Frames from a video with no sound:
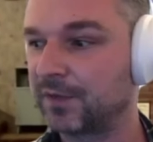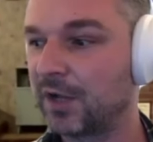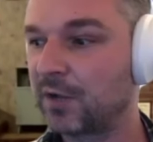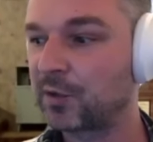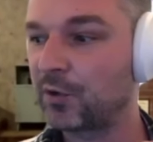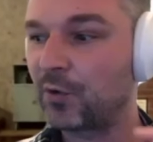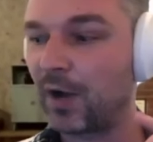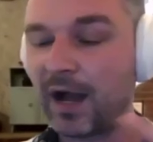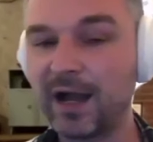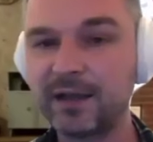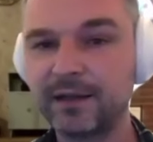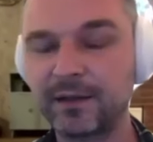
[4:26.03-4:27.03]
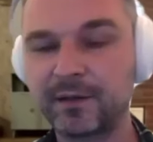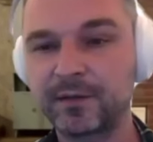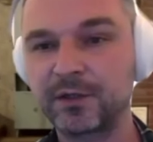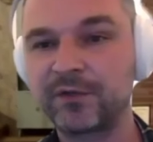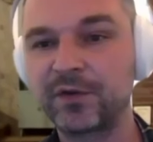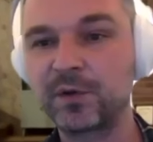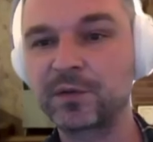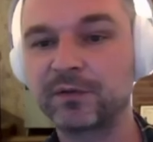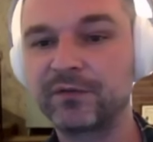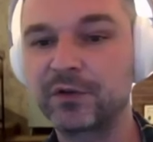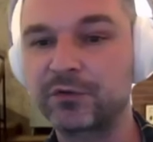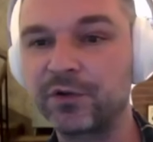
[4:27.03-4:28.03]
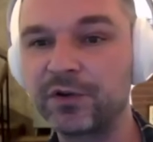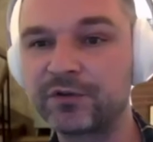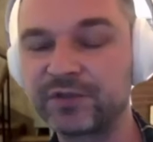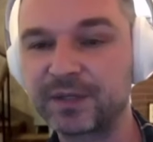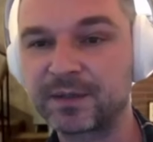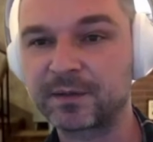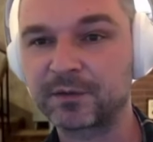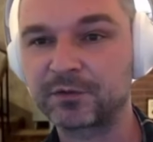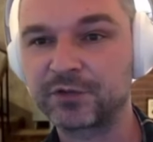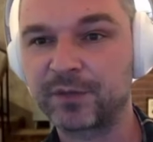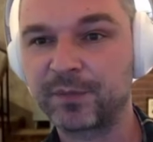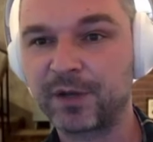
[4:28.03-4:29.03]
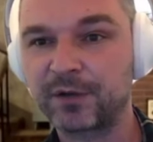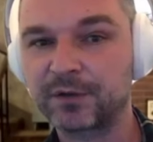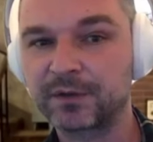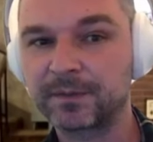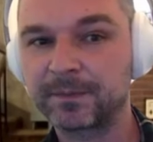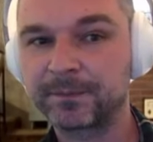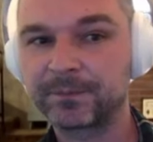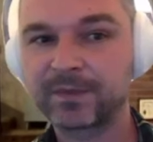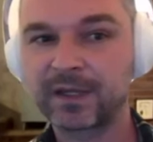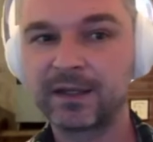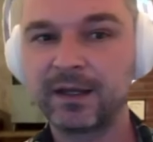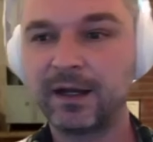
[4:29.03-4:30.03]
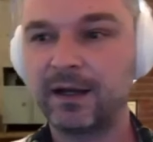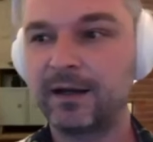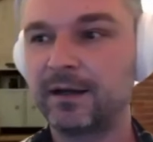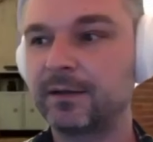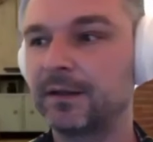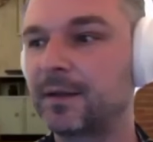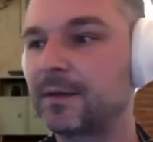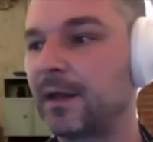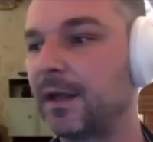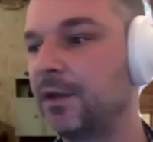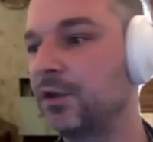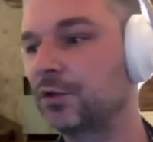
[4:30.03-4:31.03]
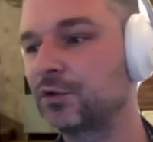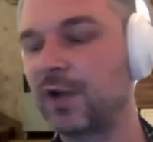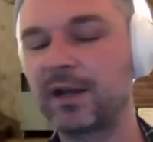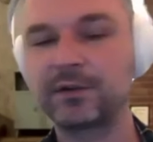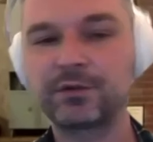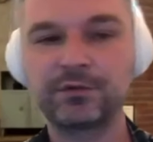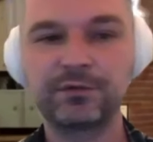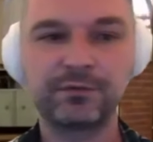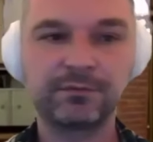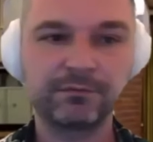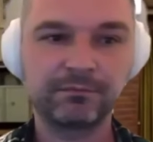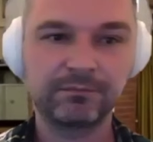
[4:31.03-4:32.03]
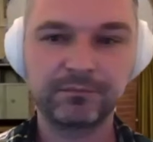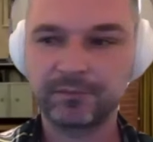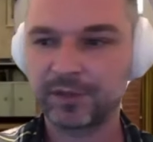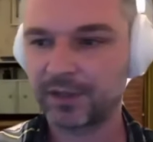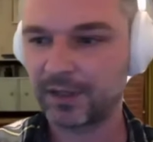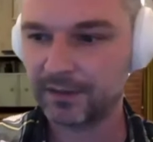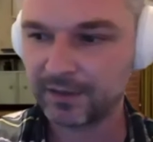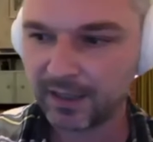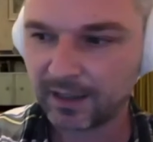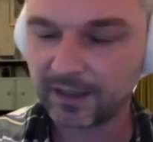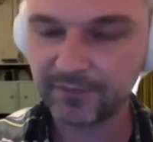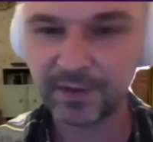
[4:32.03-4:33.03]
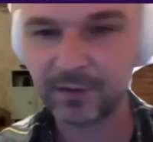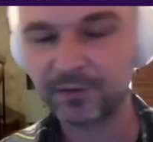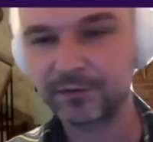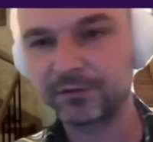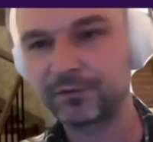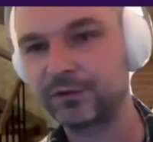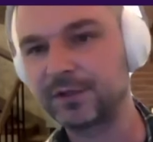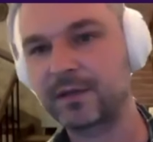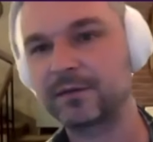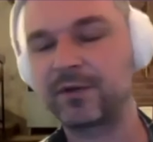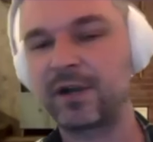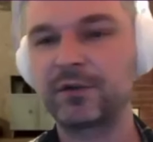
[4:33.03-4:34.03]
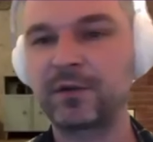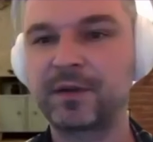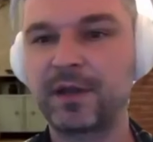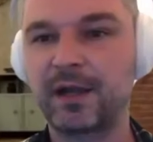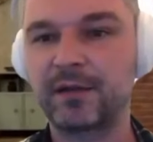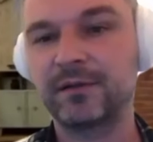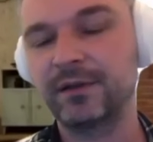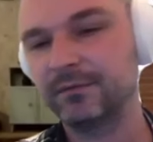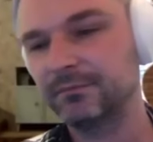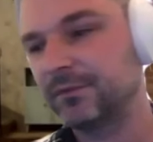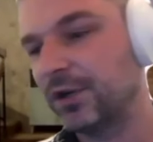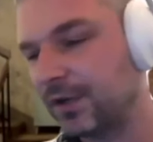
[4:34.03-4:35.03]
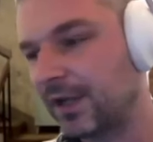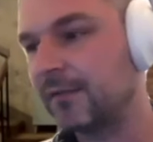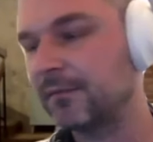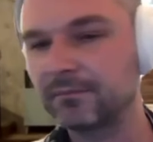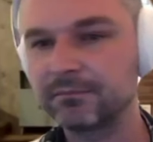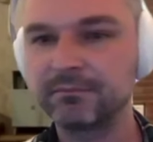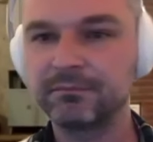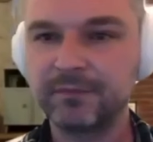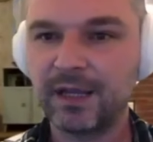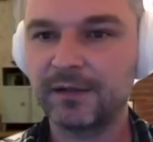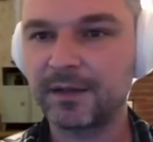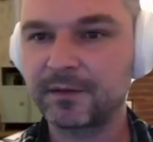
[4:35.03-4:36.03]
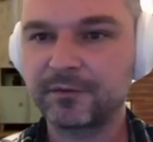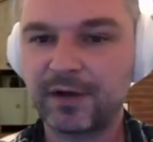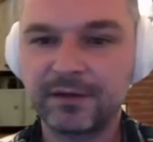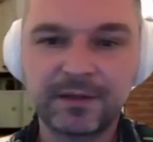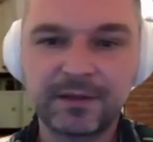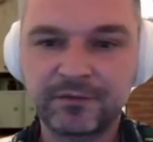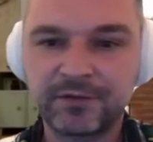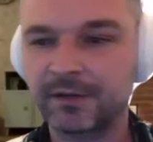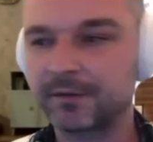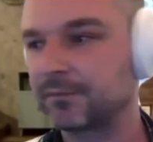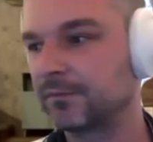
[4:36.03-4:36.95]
So I consider those the wrong reasons to drop out. Let's say you're trying to say, this tool doesn't run on CI. Okay, yeah, it doesn't run.